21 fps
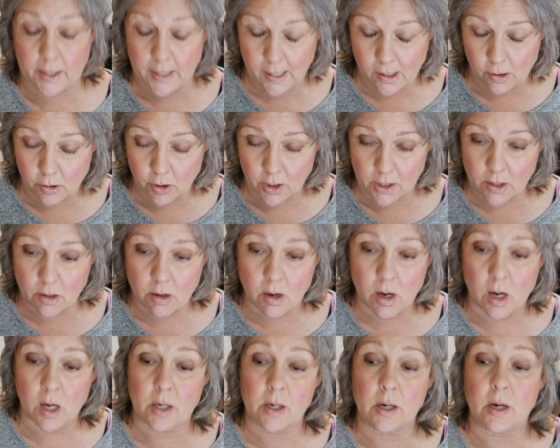
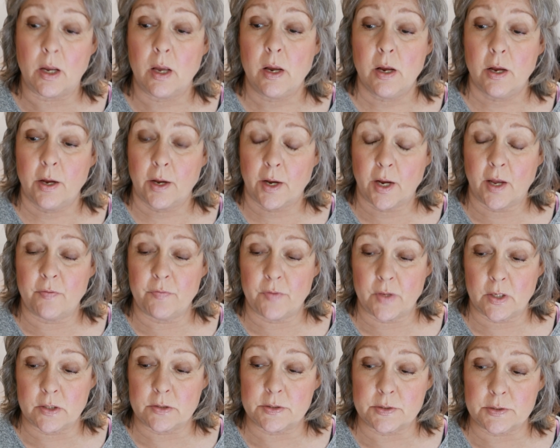carry-on,
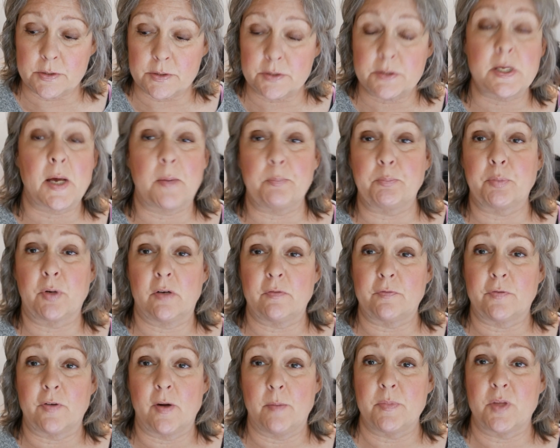and then
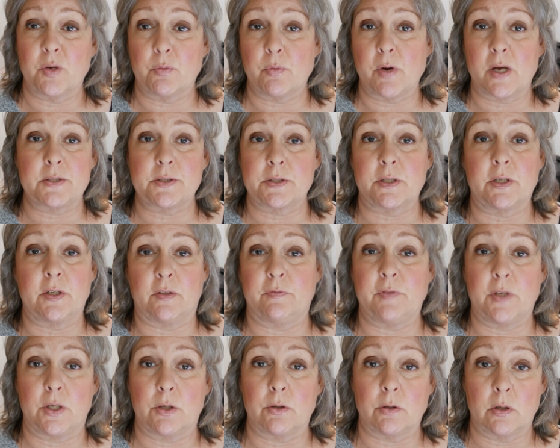separate from the
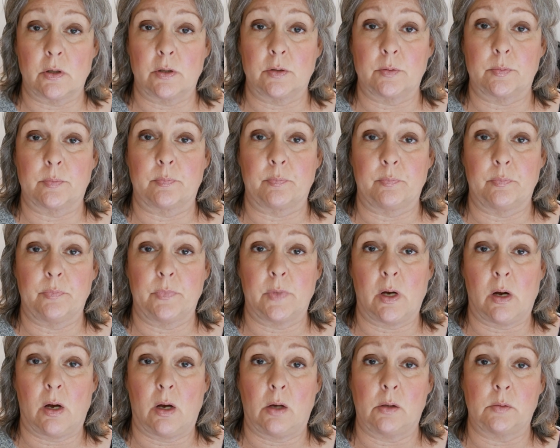rest of your
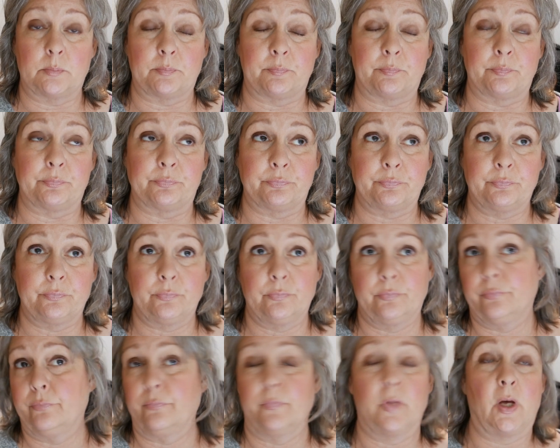
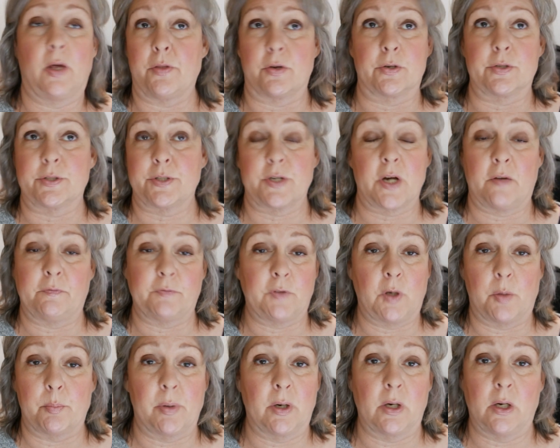other
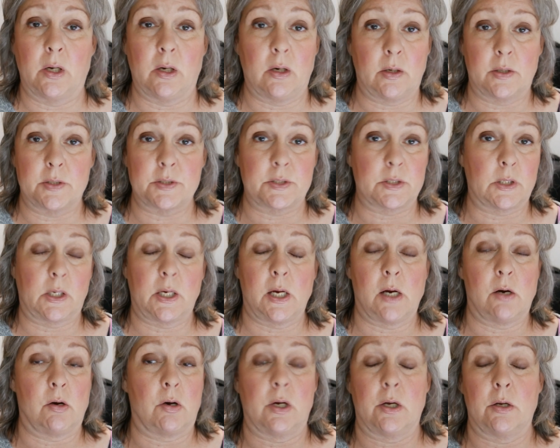stuff you're bringing as
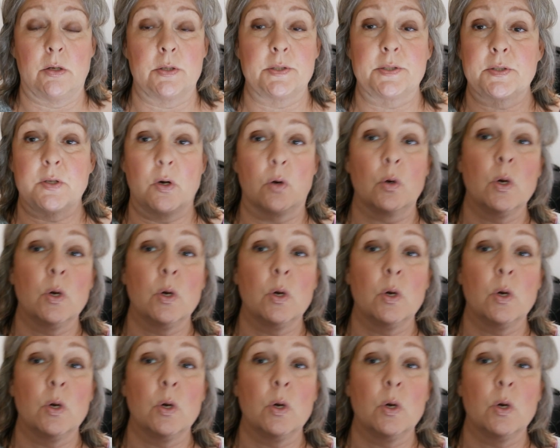a carry-on.